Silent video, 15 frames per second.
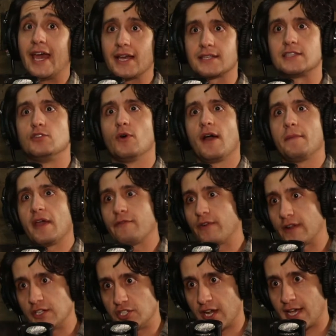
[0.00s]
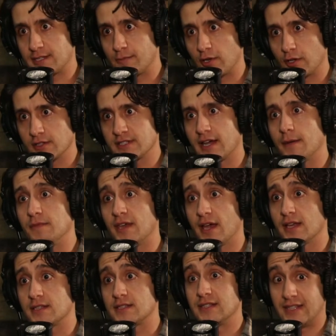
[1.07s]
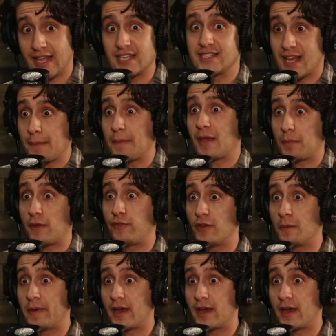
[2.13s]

Yes. Do I make fun of Jasmine all the time? Yes. Does that make me feel